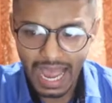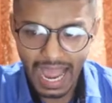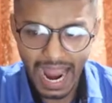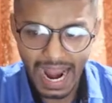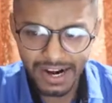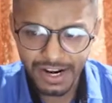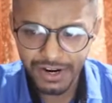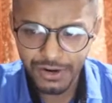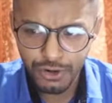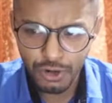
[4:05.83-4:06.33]

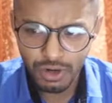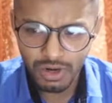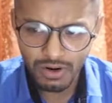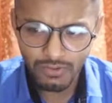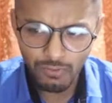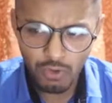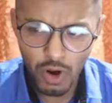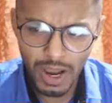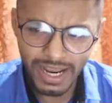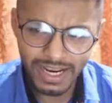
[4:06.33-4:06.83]
Editorial.
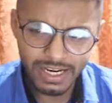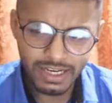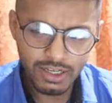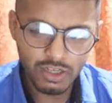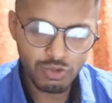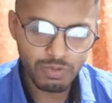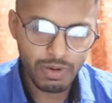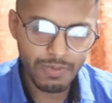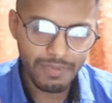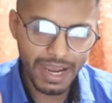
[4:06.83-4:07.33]
For any
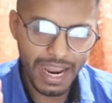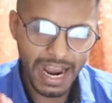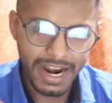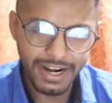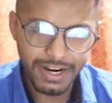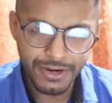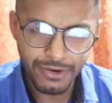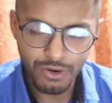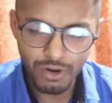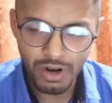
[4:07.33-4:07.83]
newspaper,
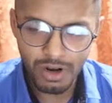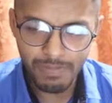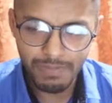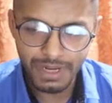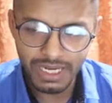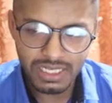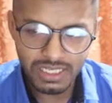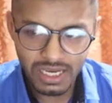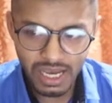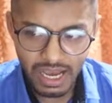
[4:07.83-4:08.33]
editorial
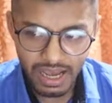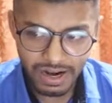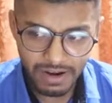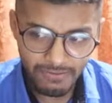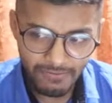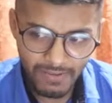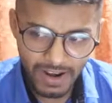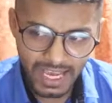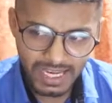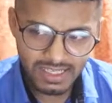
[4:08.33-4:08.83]
page
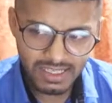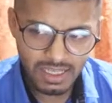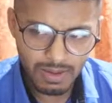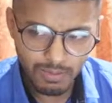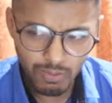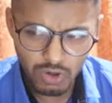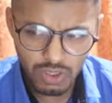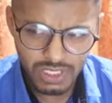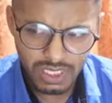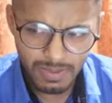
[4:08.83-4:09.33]
reflects the
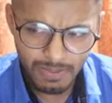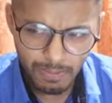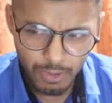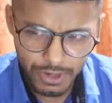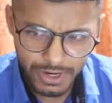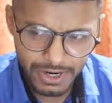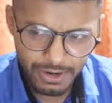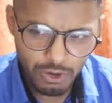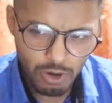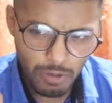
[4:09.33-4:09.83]
most
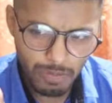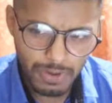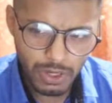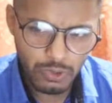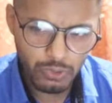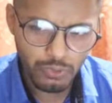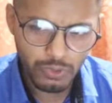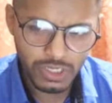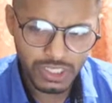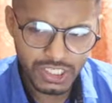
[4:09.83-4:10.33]
important
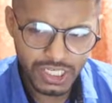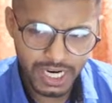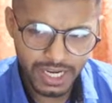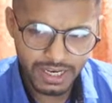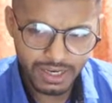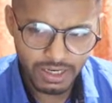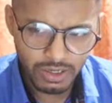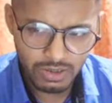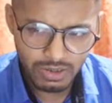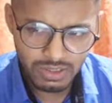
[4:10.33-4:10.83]
topic which are in
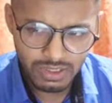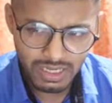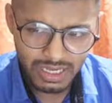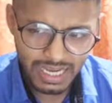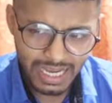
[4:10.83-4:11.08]
news.